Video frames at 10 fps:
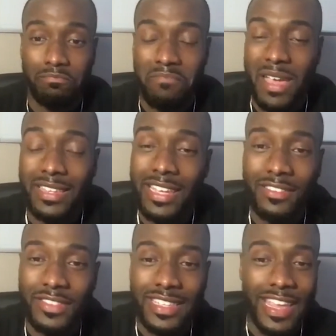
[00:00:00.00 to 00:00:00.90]
at the end
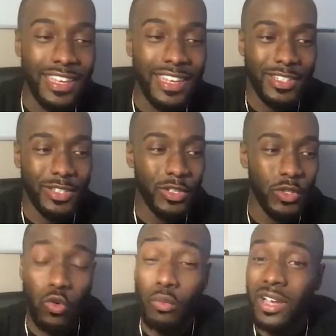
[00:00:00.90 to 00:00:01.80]
of the day,
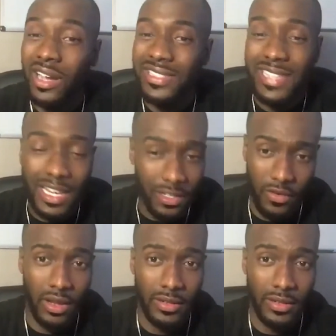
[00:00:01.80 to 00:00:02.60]
you will be unsatisfied.